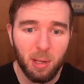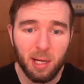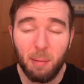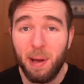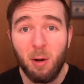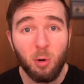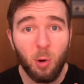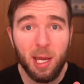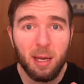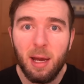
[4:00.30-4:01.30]
But like a pound a
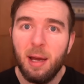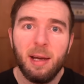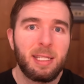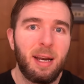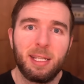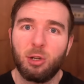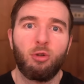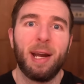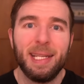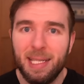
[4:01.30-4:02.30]
week, it's not as
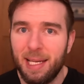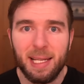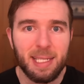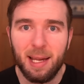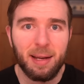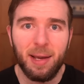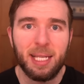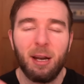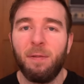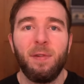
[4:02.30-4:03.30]
crazy as like,
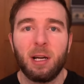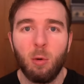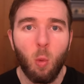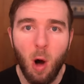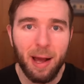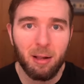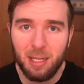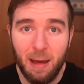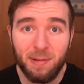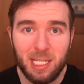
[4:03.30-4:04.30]
it's not a fucking wild
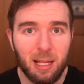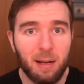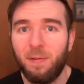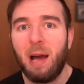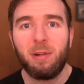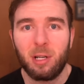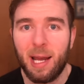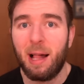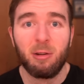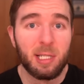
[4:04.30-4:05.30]
deficit. Like five hundred
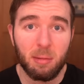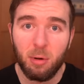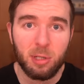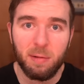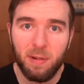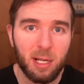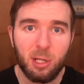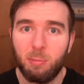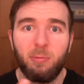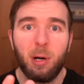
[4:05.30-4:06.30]
calories, like most of us
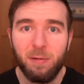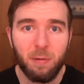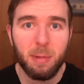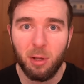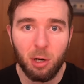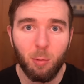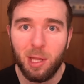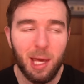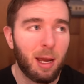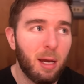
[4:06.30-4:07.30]
are pretty familiar
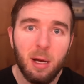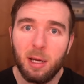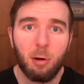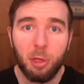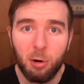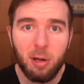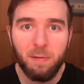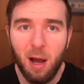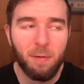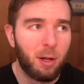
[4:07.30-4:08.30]
with a, you know,
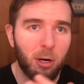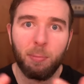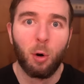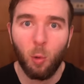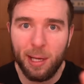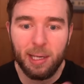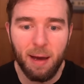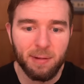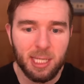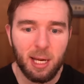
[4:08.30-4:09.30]
thirty-five hundred per week
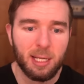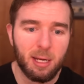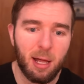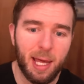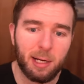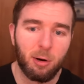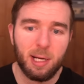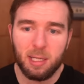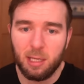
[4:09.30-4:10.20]
deficit. It's not that crazy.